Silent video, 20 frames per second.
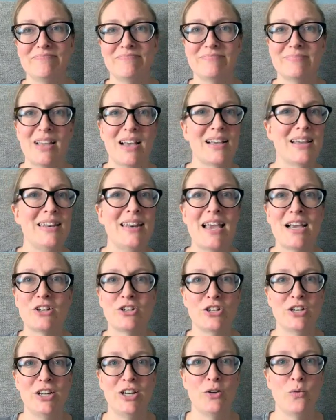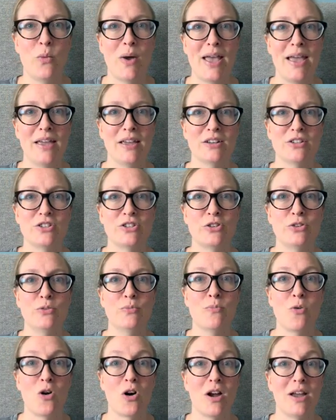a connection in a way to
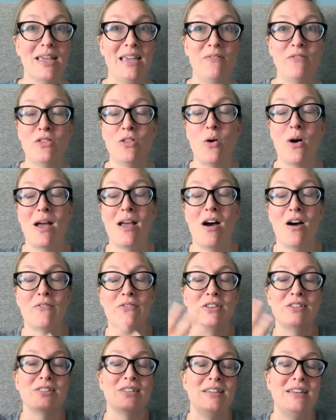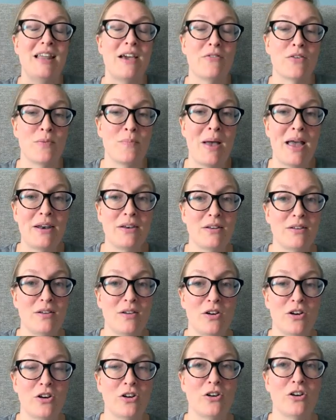Maura, even though I obviously never met
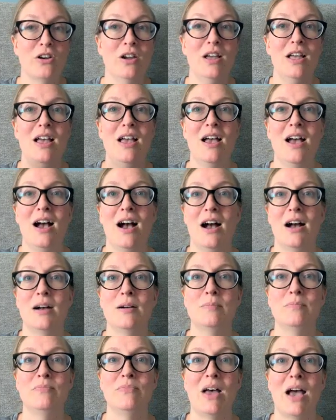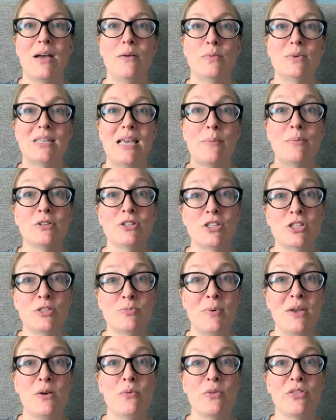her. I was able to
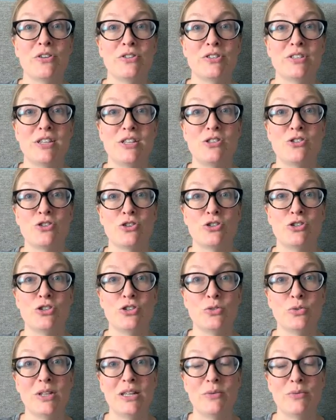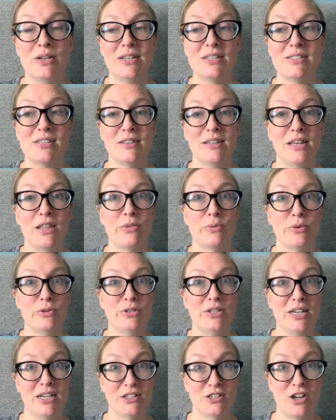speak with her sister, Julie, recently through
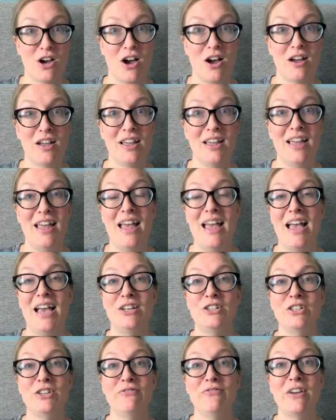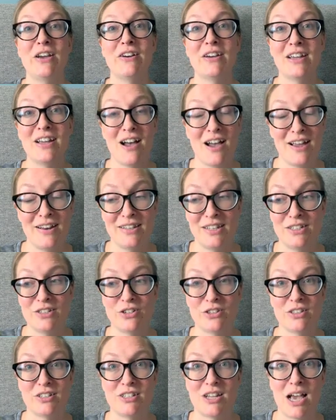TikTok, and she very kindly
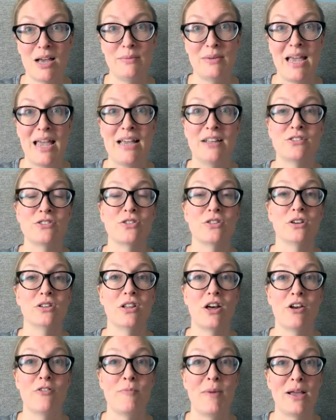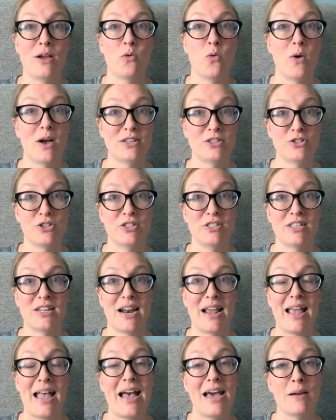took the time to answer a lot of my questions that I
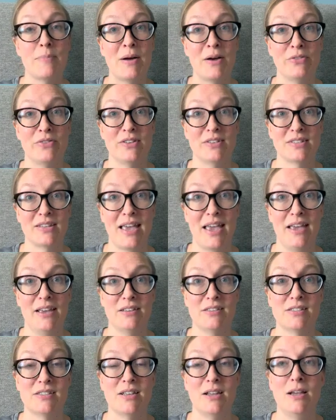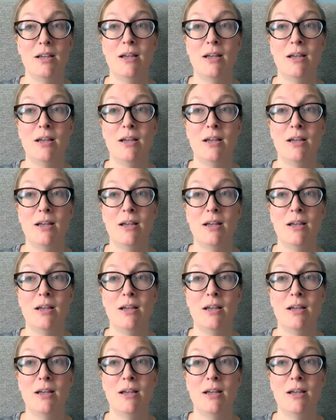had about this case.